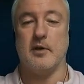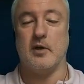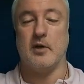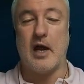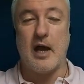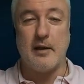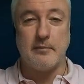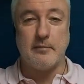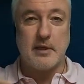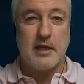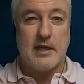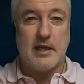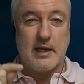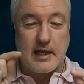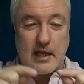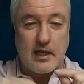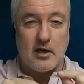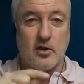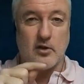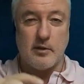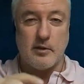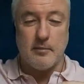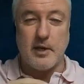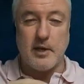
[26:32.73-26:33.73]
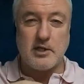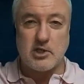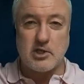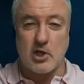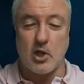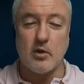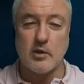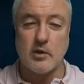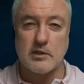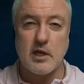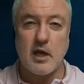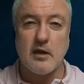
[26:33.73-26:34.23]
But I'm getting in on the much
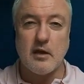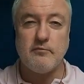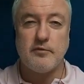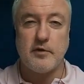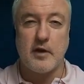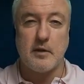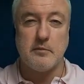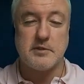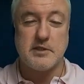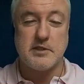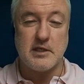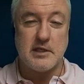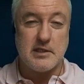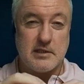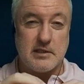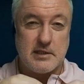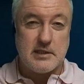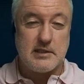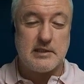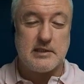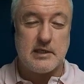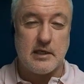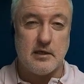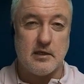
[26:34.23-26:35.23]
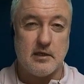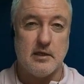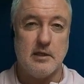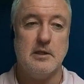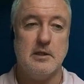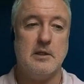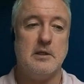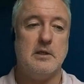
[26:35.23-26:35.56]
lower time frames in detail.